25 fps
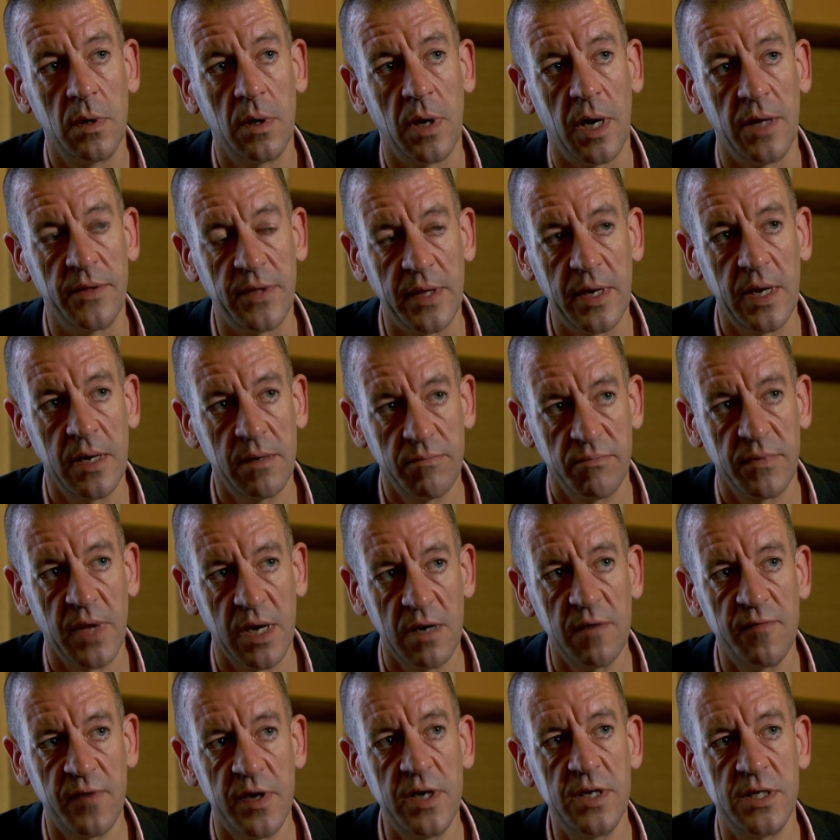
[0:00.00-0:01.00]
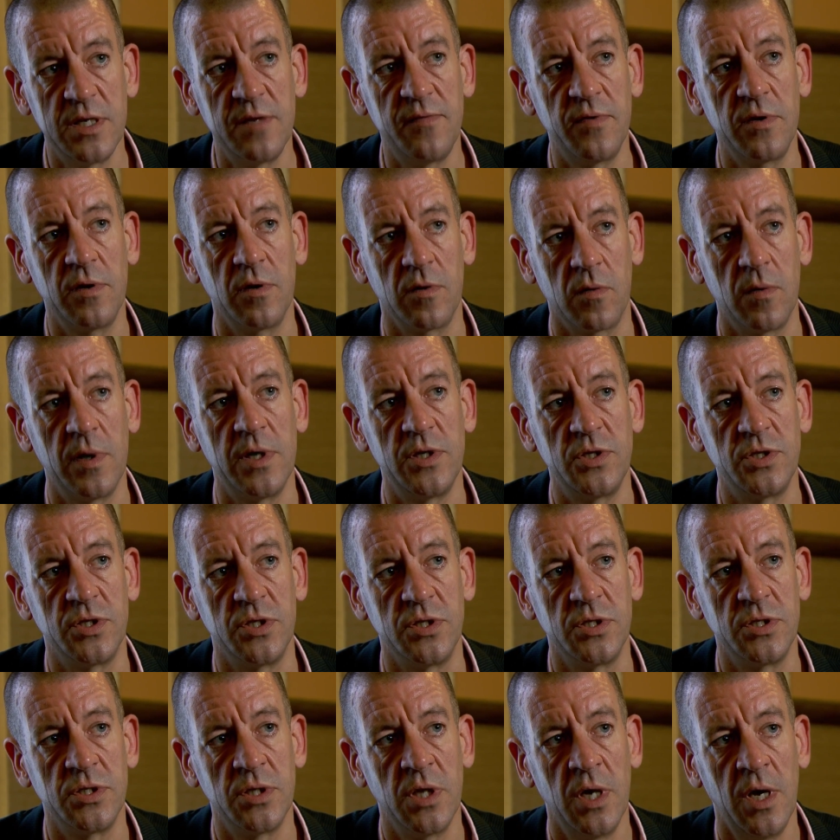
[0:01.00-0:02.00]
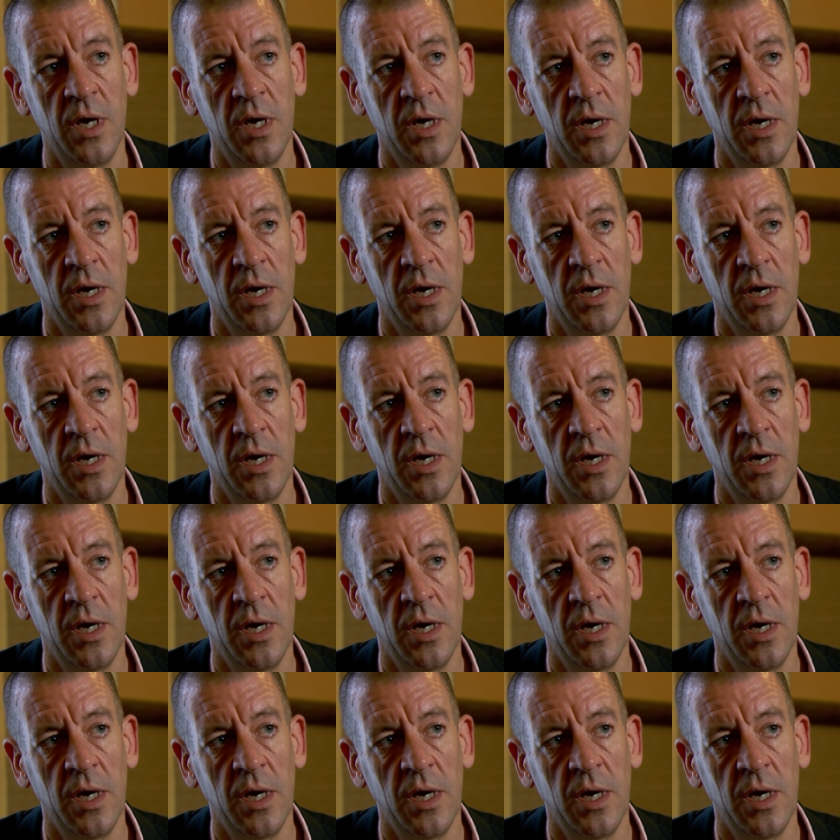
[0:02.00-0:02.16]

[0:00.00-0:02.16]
And they're very difficult questions.